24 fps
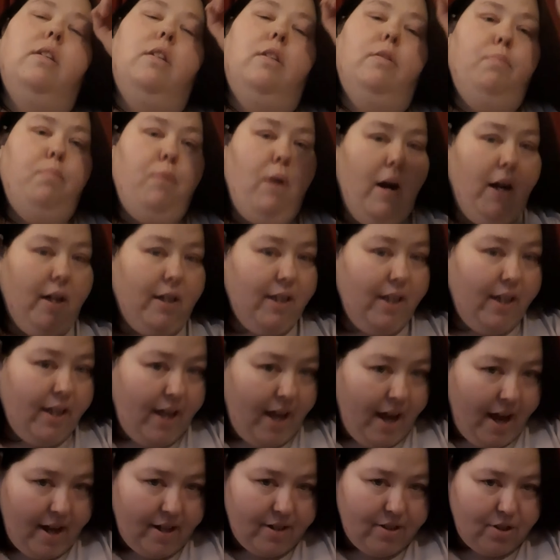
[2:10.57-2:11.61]
broccoli
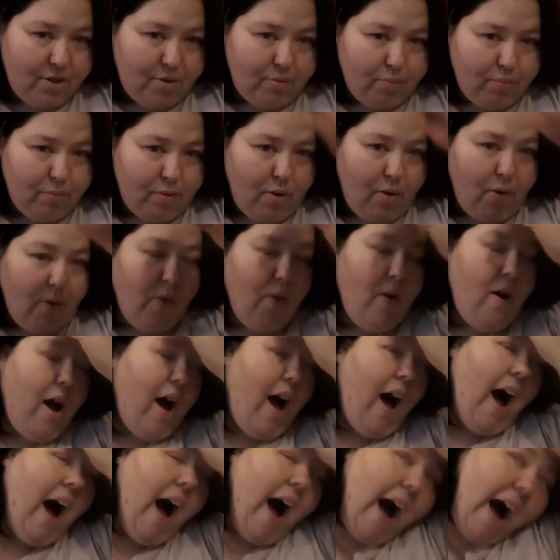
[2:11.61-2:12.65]
casserole.
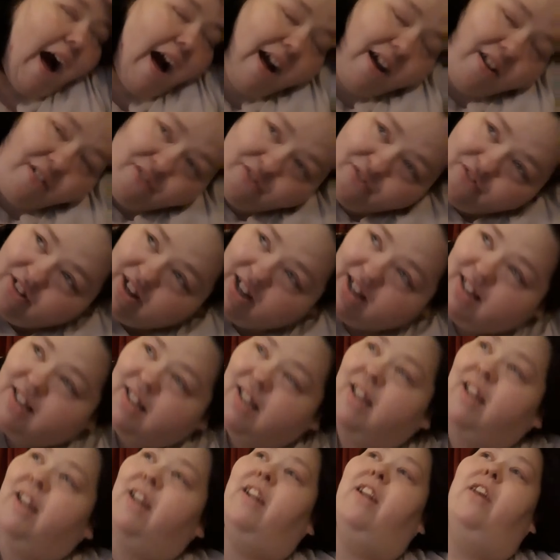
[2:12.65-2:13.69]
I
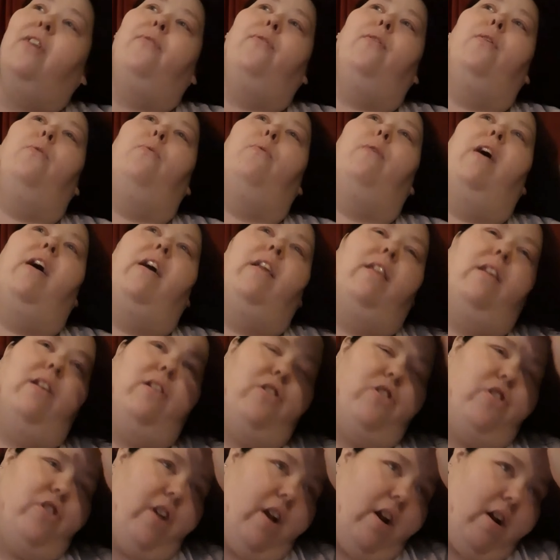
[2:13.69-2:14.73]
fix it a different way than
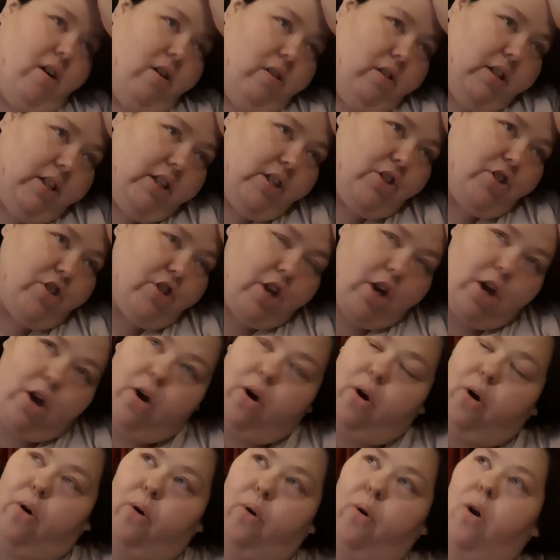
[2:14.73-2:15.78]
Cheryl and
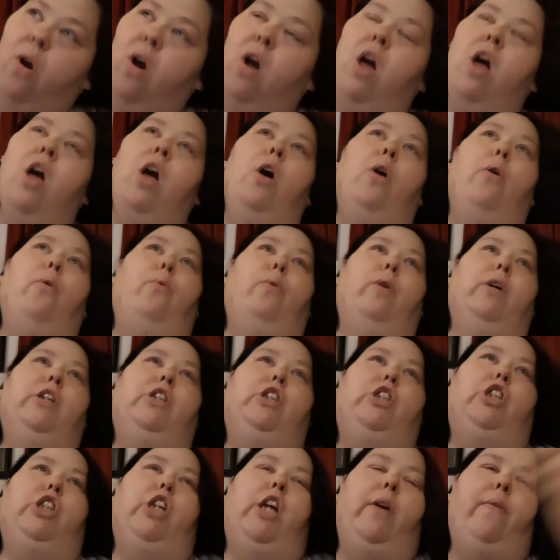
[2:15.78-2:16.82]
Joe,
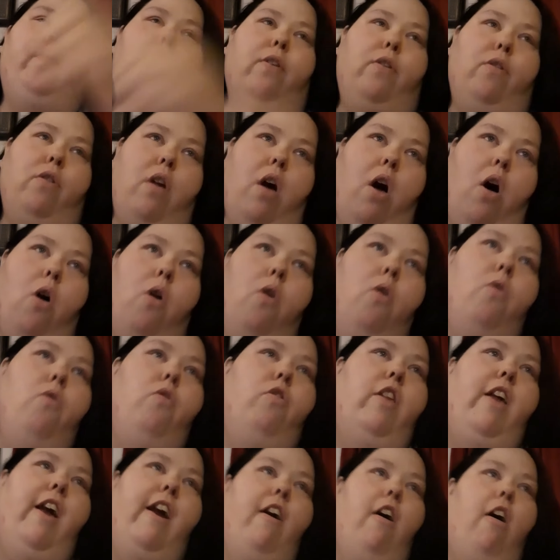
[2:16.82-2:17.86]
which if you know
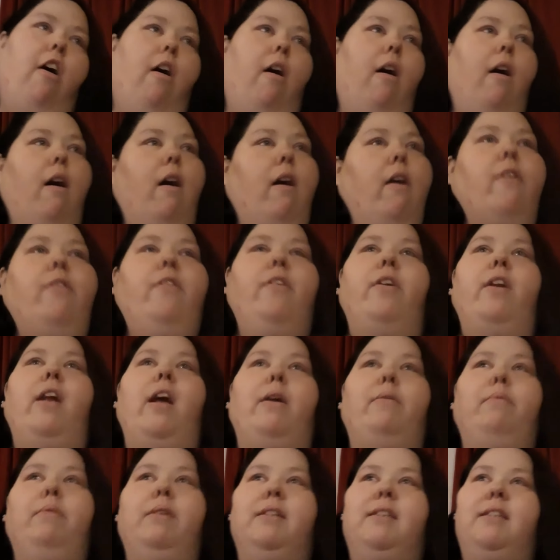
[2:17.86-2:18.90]
who they are, their
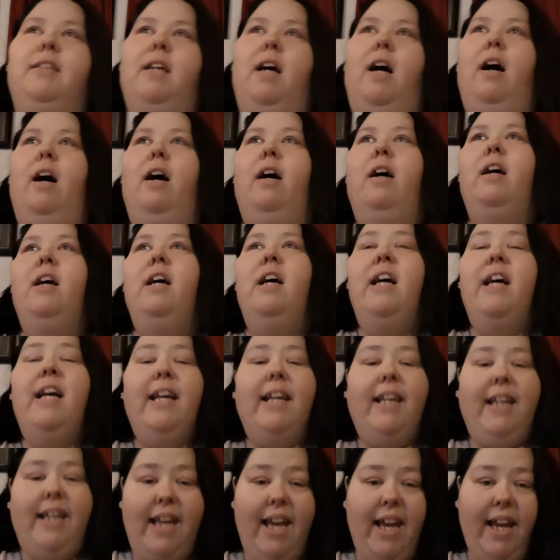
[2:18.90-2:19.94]
name is
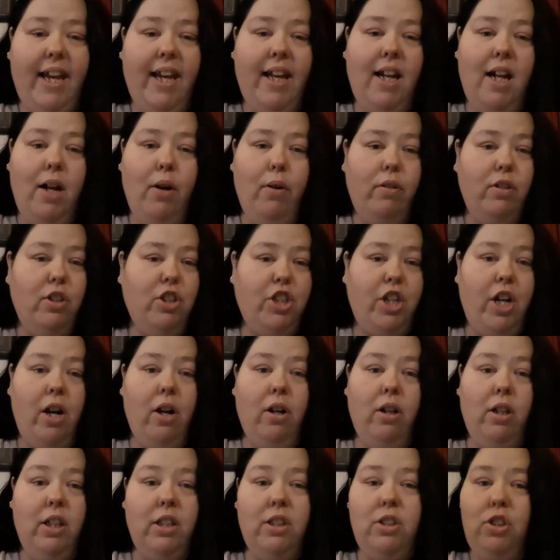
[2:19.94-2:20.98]
Kicking It with
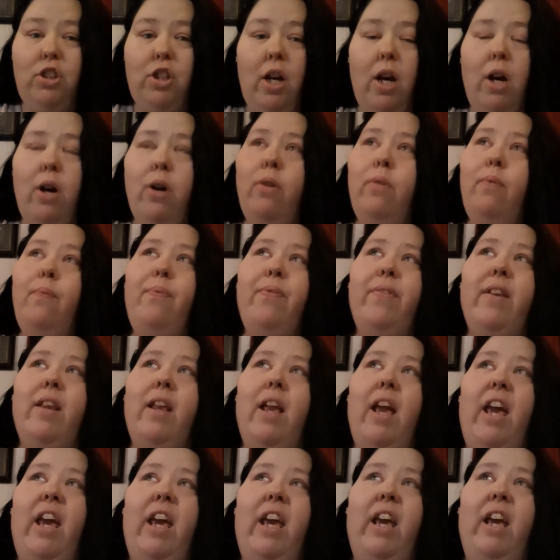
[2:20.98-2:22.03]
Cheryl and Joe.
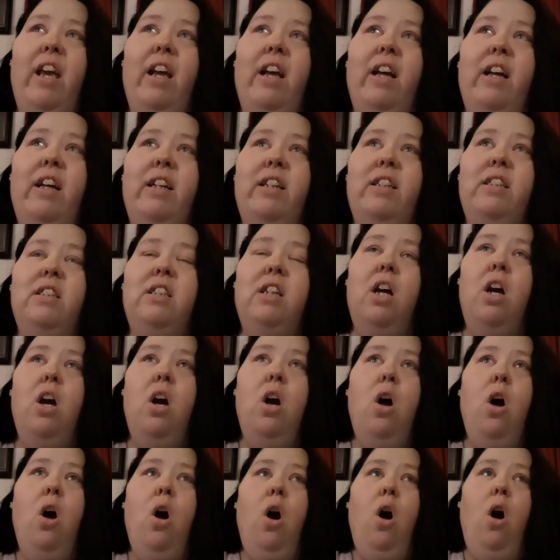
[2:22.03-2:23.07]
And
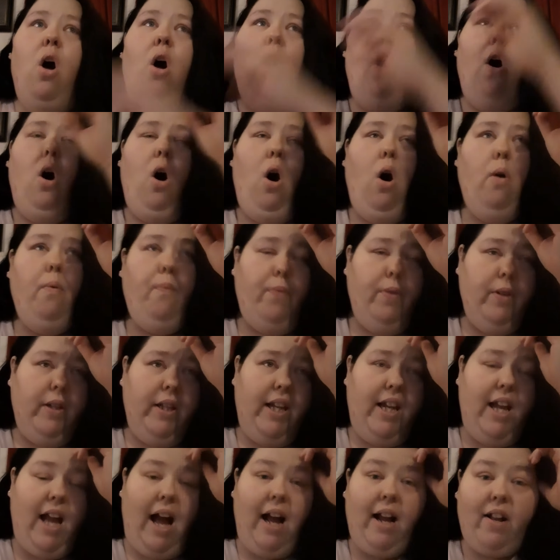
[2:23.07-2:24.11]

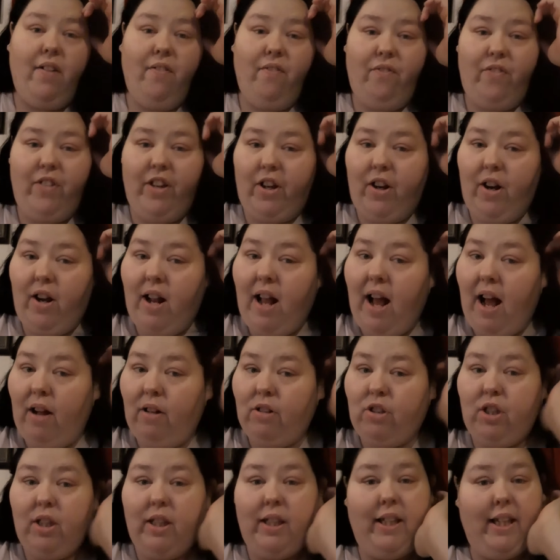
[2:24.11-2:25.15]
hopefully I can figure out how
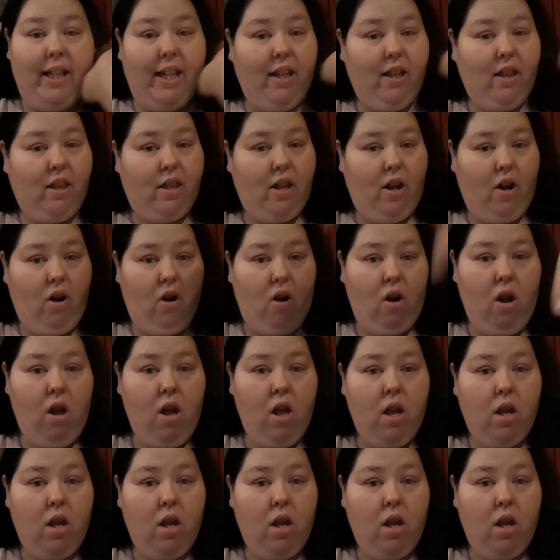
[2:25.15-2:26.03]
to link their